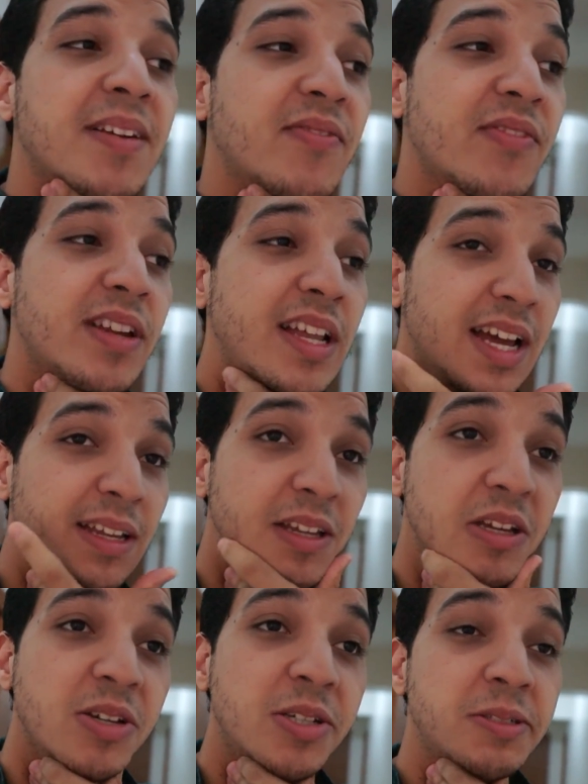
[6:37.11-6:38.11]
Feeling kind
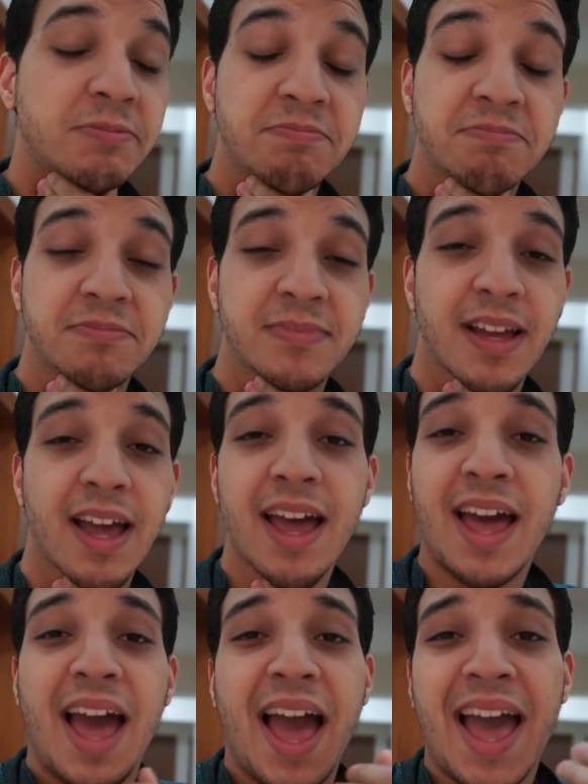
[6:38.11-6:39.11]
of good.
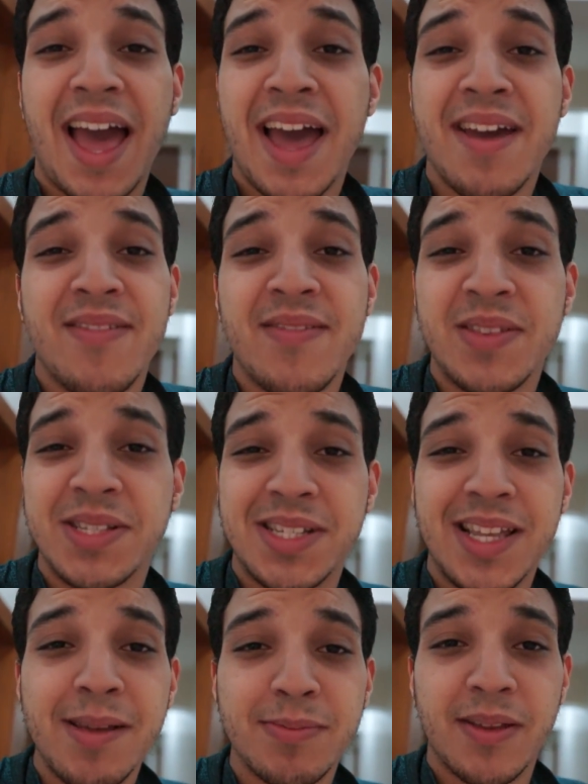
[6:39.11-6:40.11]
I haven't even
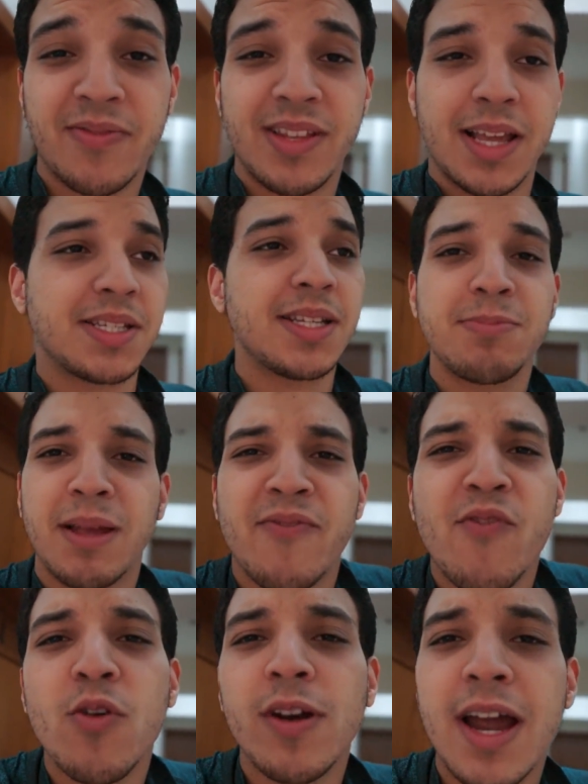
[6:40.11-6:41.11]
slept. I slept like
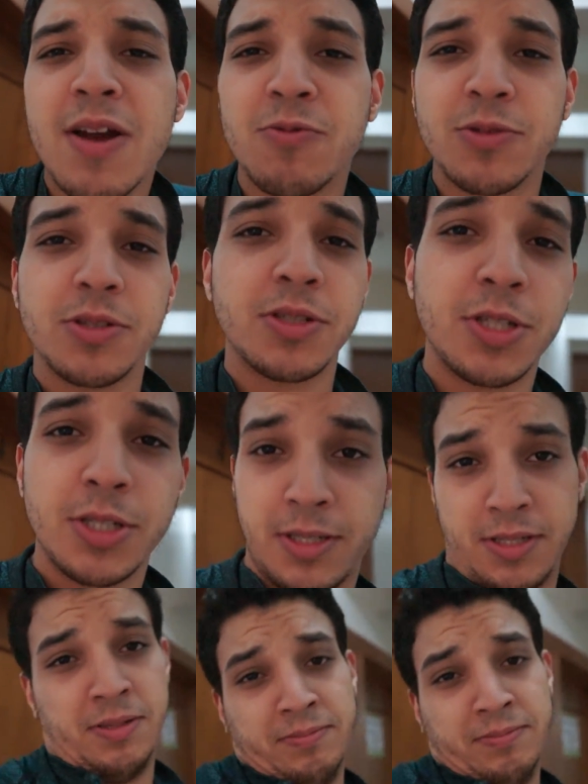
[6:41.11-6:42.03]
4 hours.